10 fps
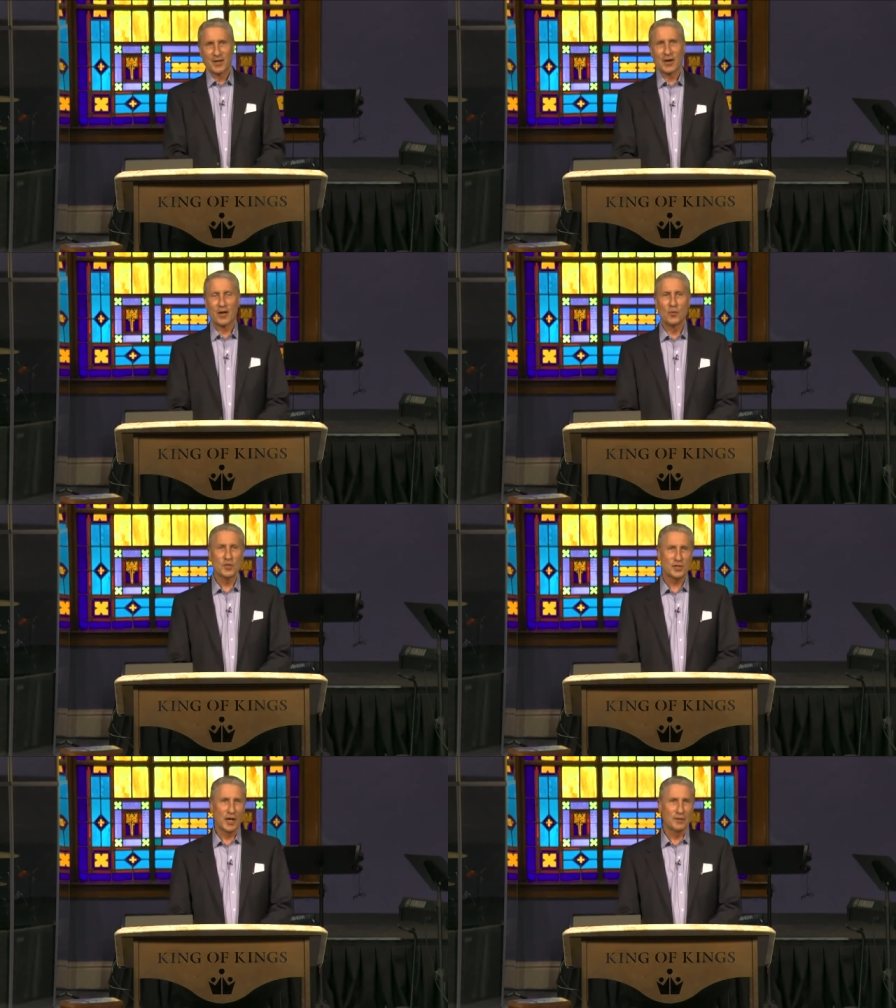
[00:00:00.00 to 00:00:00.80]
All right,
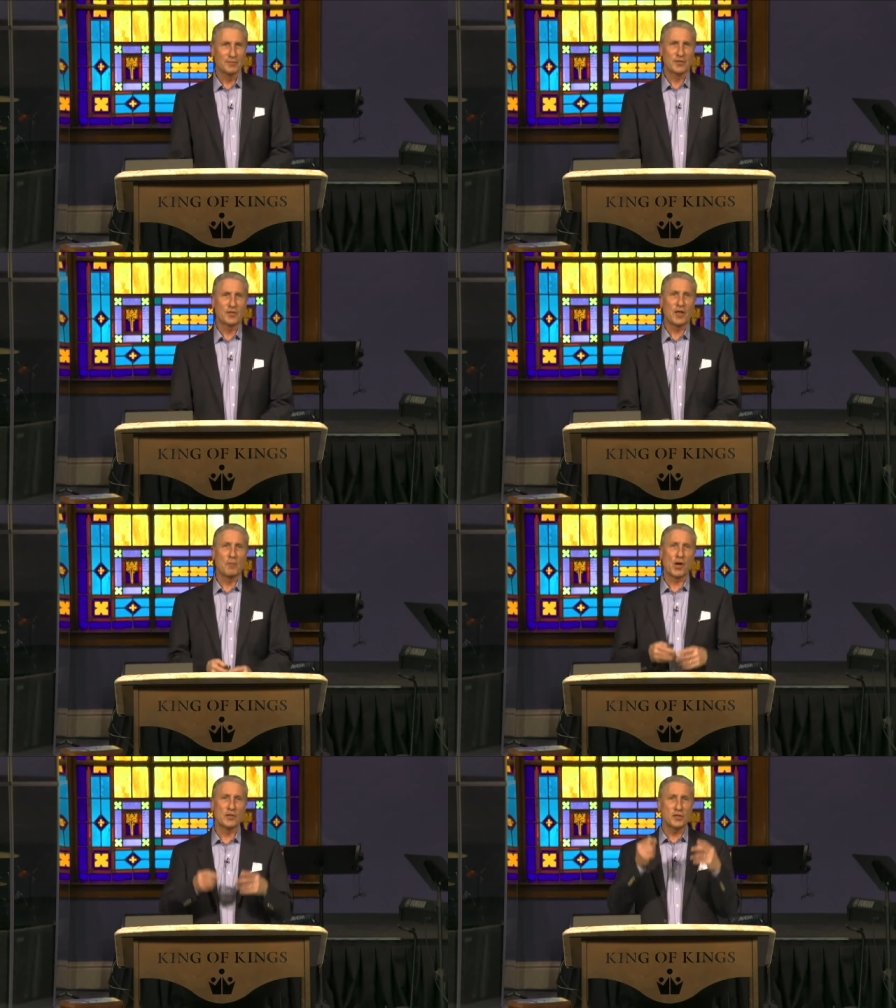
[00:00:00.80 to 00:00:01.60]
almost done. So
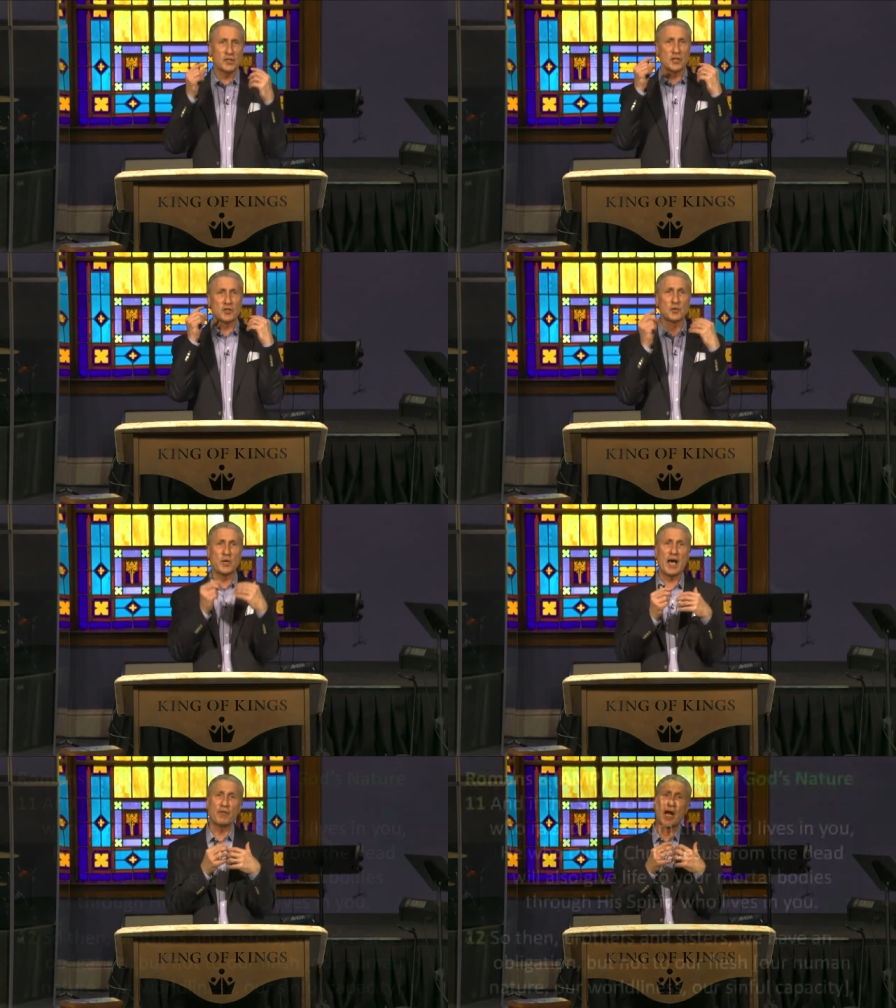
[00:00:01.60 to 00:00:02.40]
then, brothers and sisters,
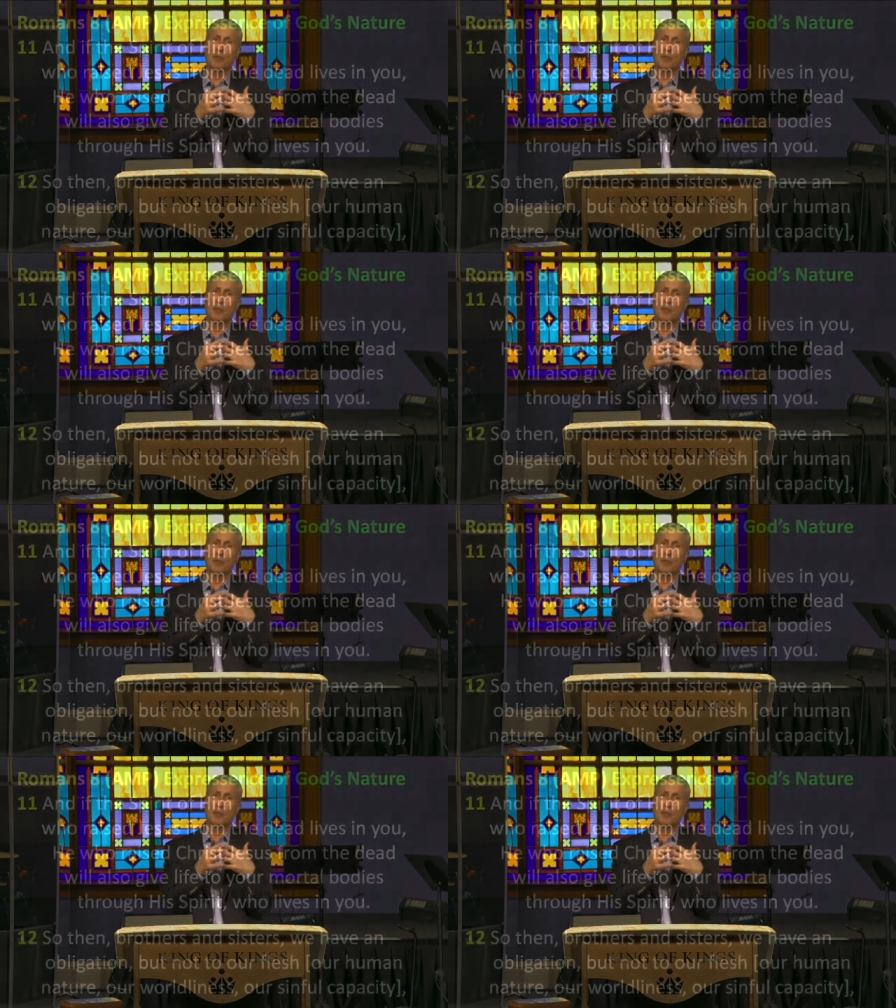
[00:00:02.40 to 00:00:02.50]
we have an